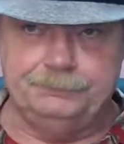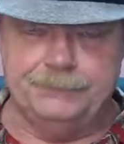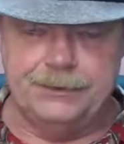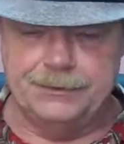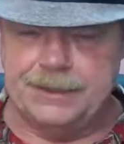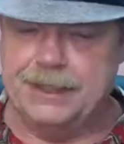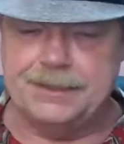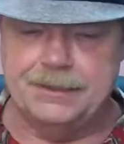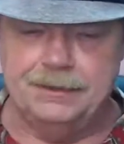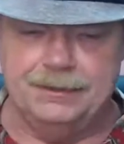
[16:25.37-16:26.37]
Tuesday, I
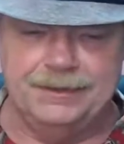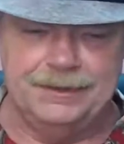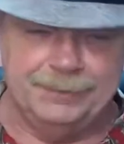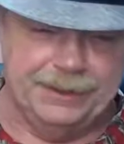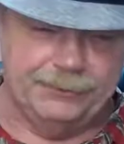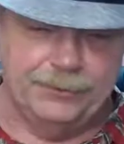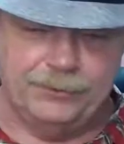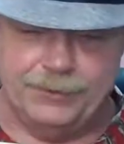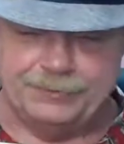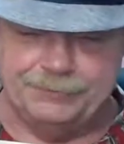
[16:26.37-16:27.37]
showed a little bit of real
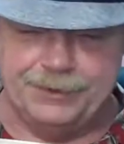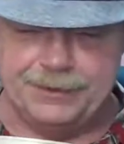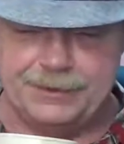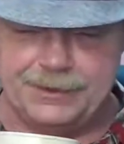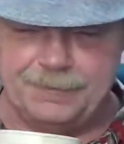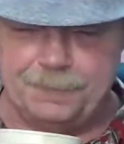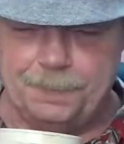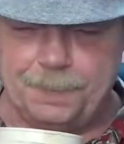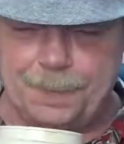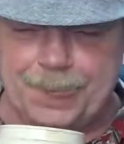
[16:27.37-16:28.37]
quick footage
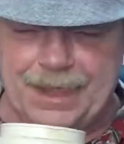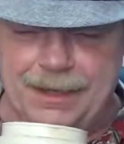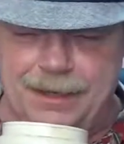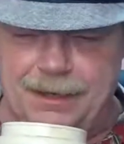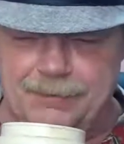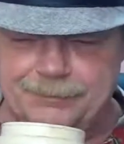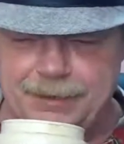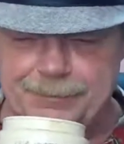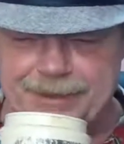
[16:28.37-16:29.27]
from the